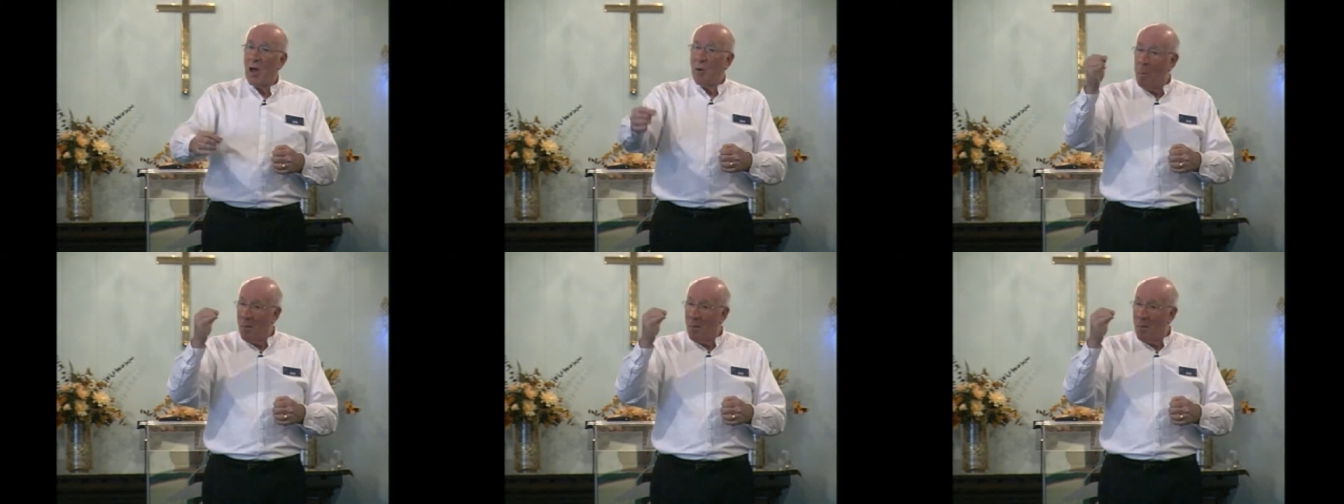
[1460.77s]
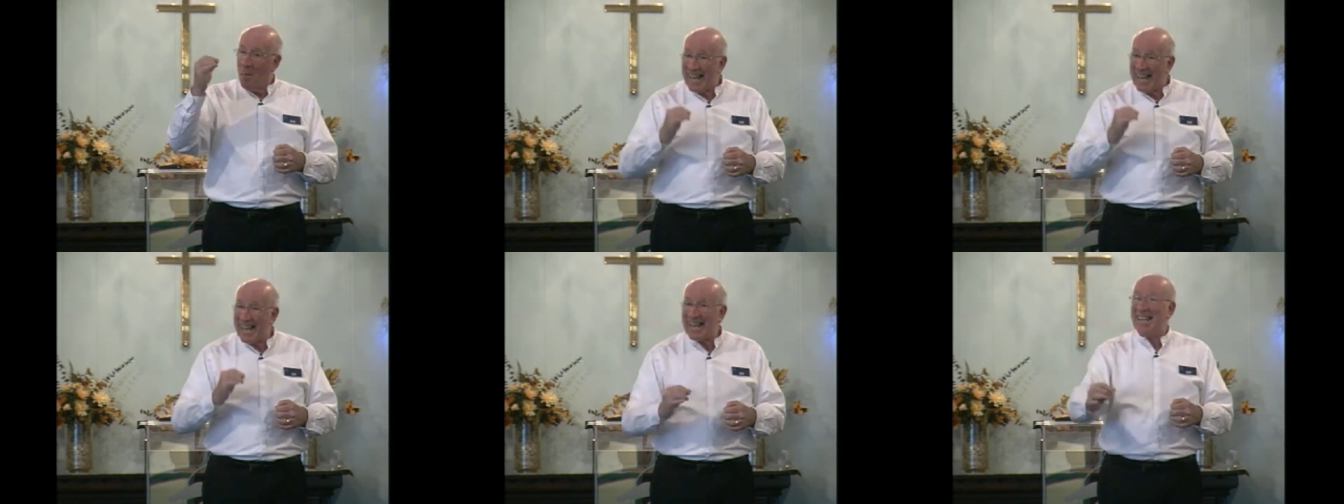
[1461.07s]

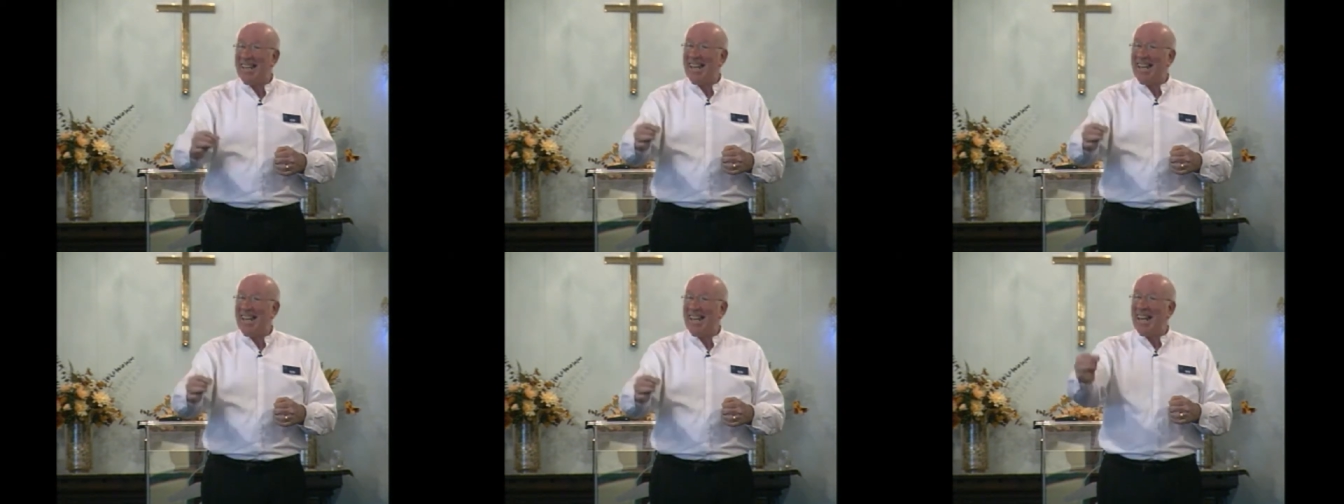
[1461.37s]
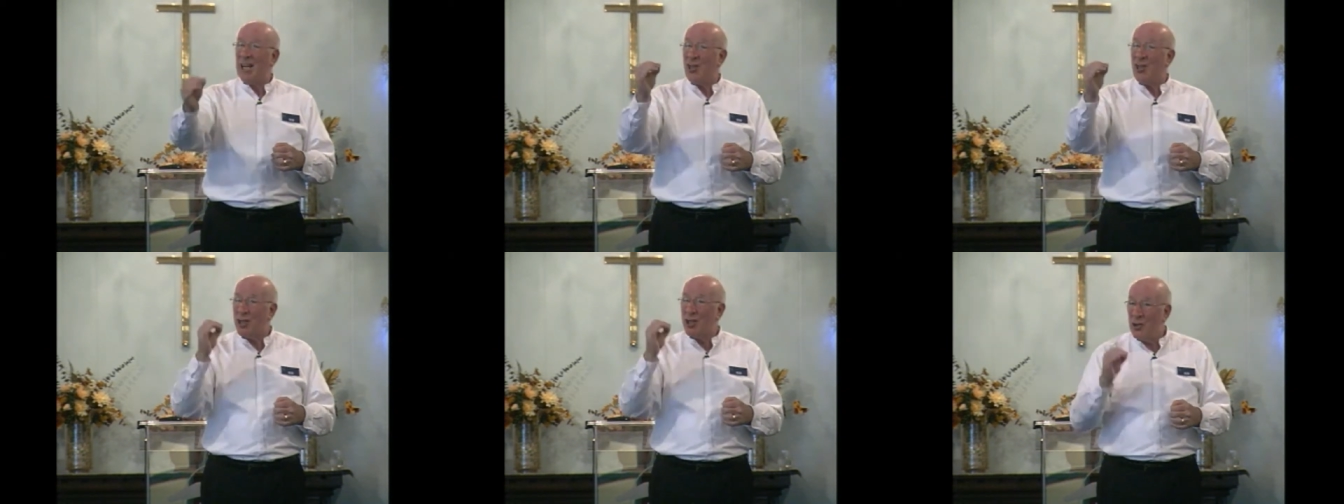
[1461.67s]
my
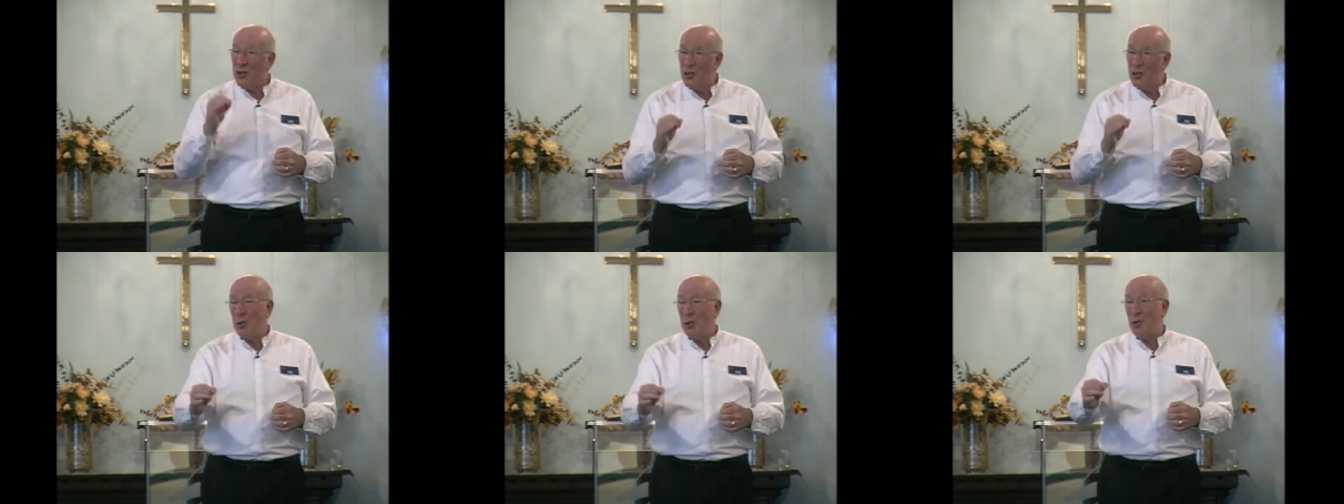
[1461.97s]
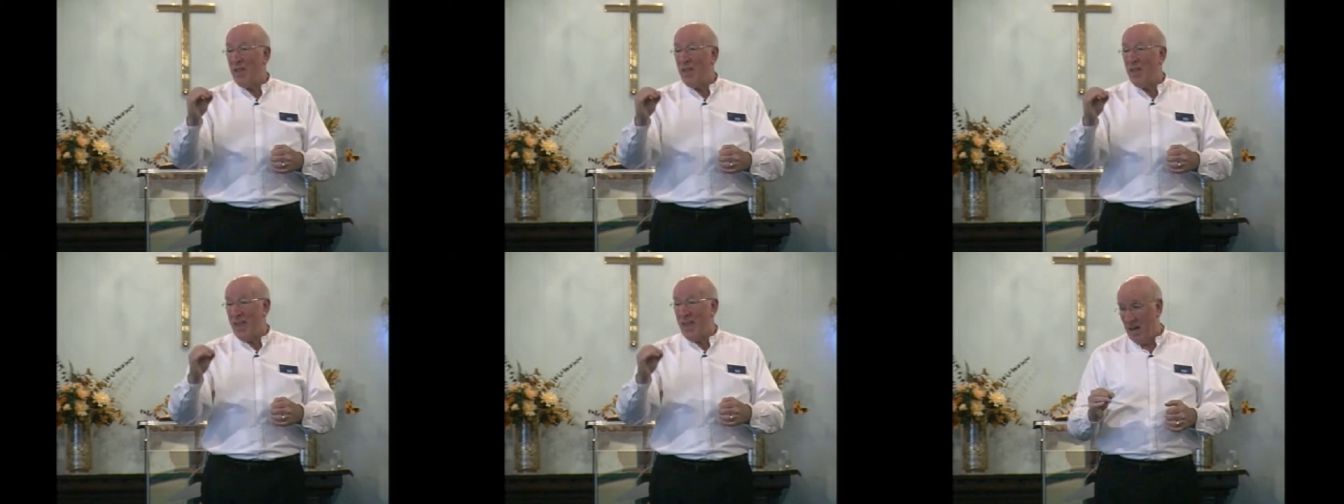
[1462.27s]
connection
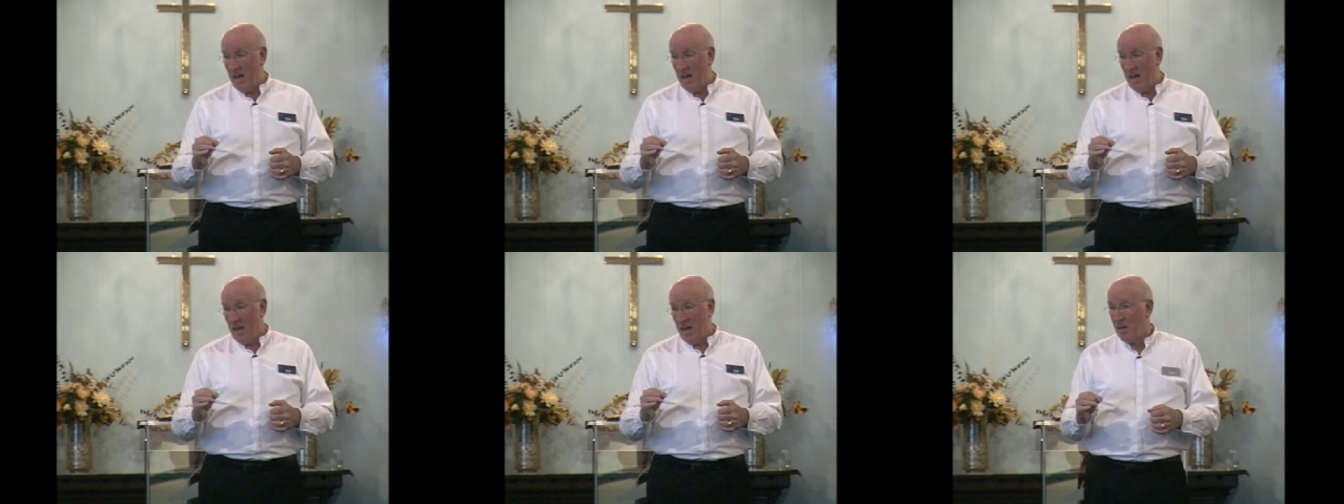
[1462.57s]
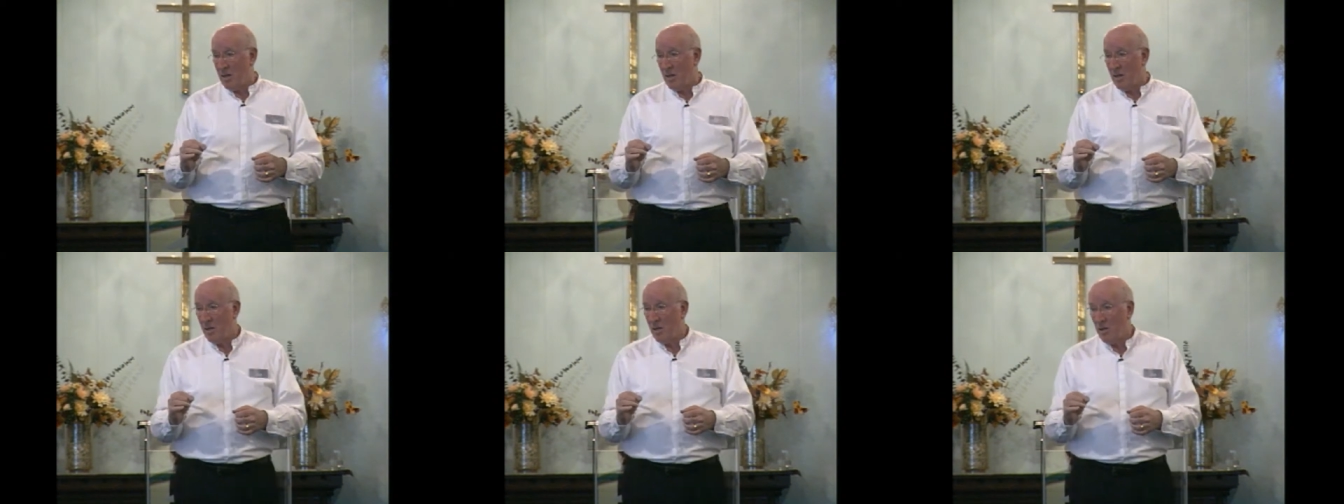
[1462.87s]
to that
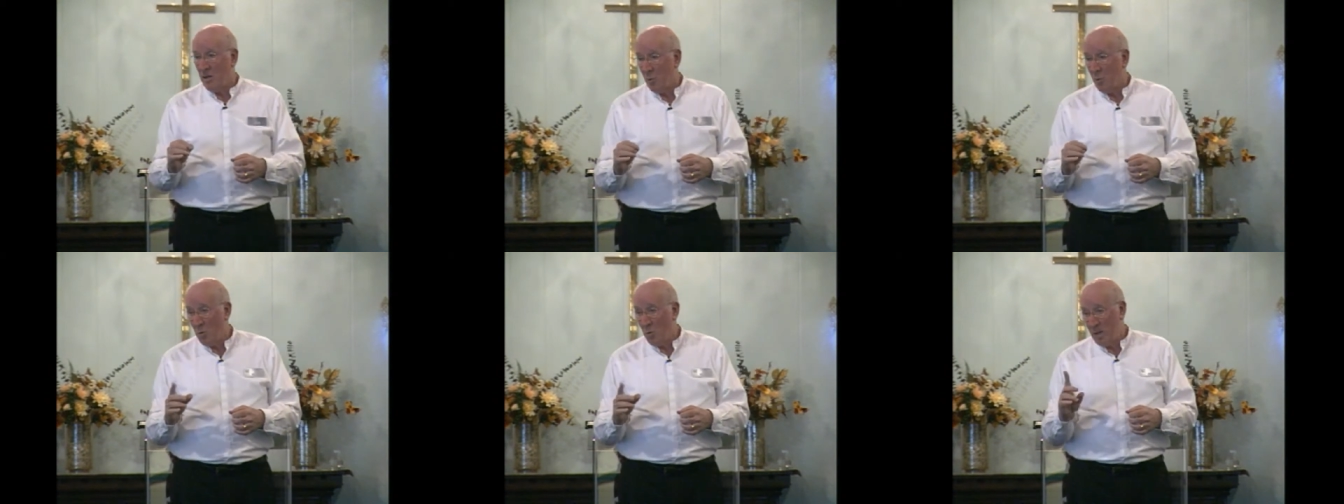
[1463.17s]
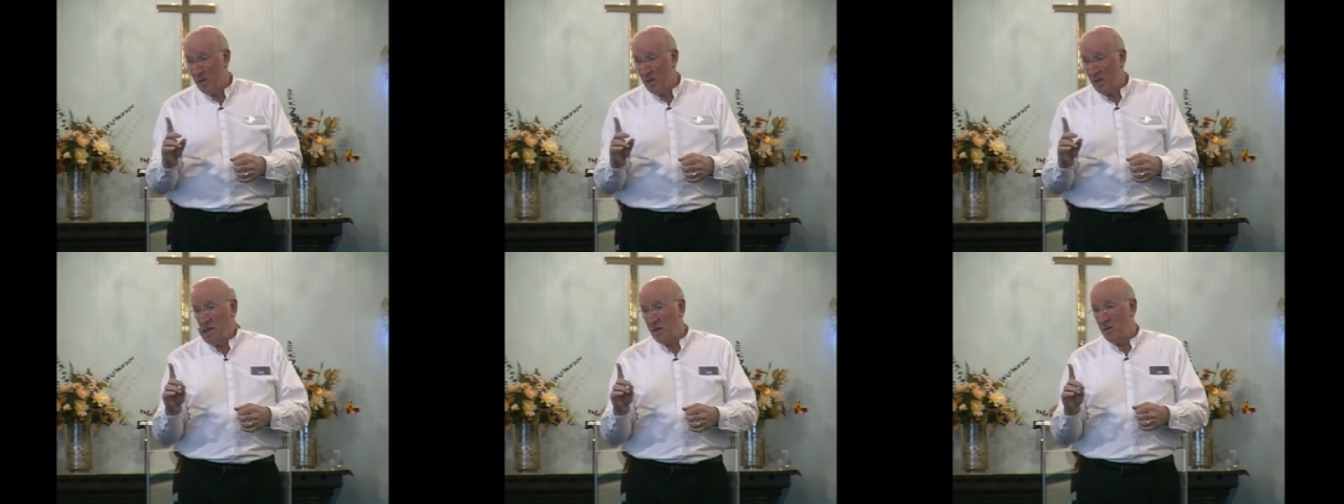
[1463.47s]

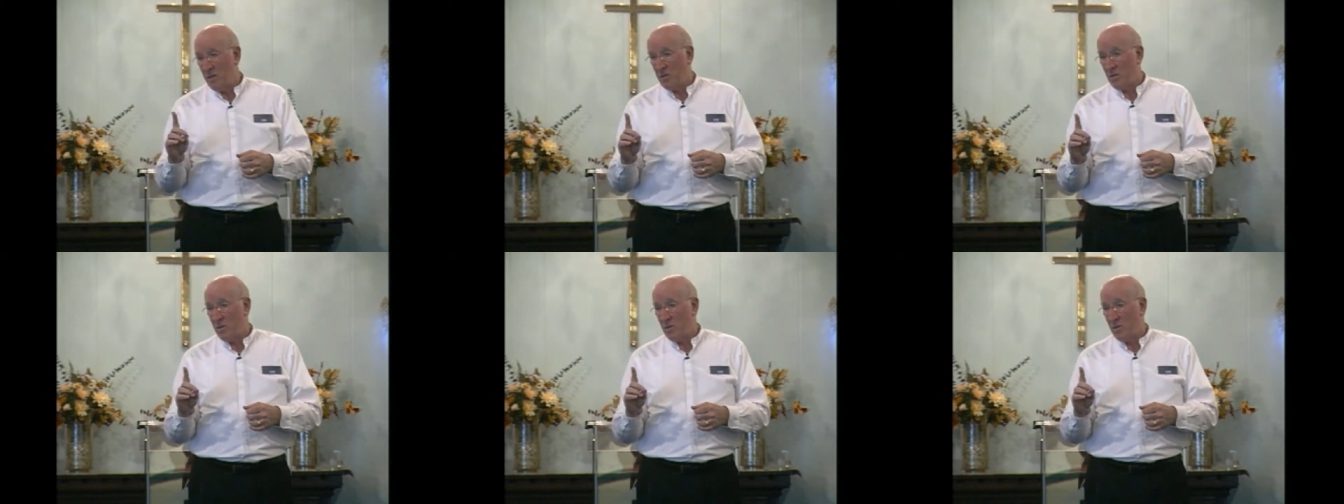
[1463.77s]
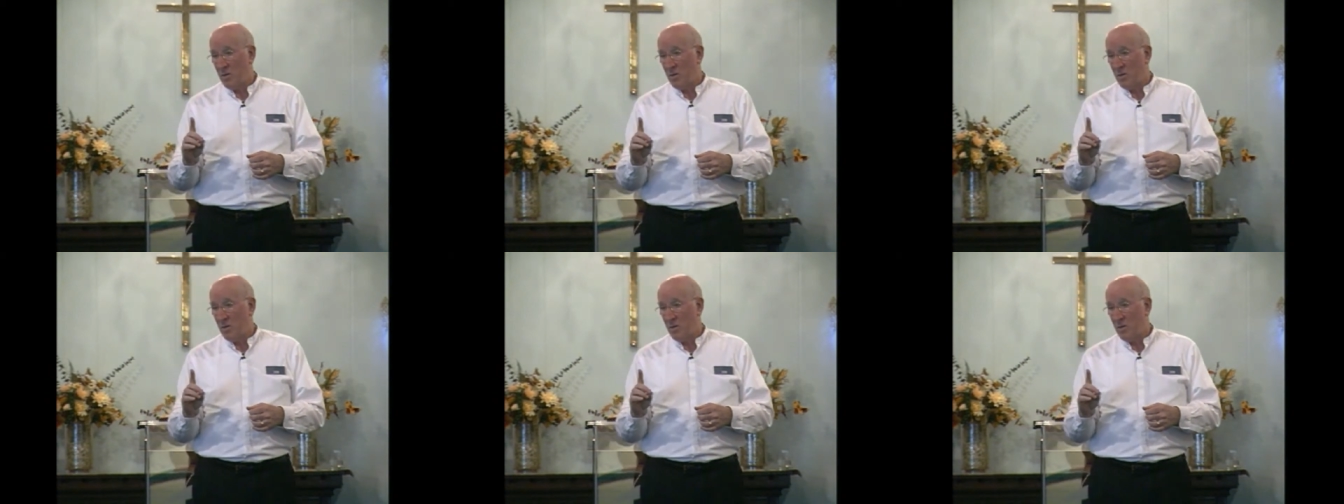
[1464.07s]
oneness.